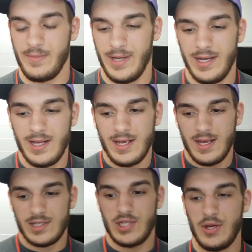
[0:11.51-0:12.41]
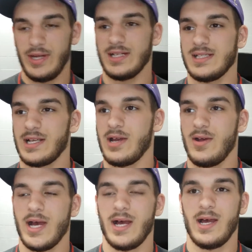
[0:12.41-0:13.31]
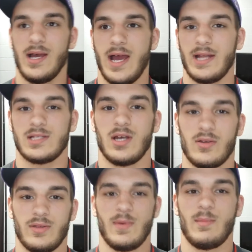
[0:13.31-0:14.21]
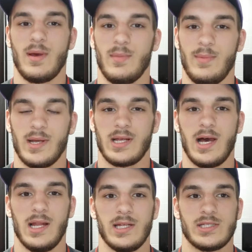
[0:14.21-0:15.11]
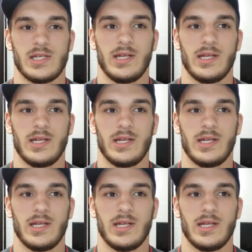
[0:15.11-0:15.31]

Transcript: I mean, 2 years ago, I had a talk with my mom about college,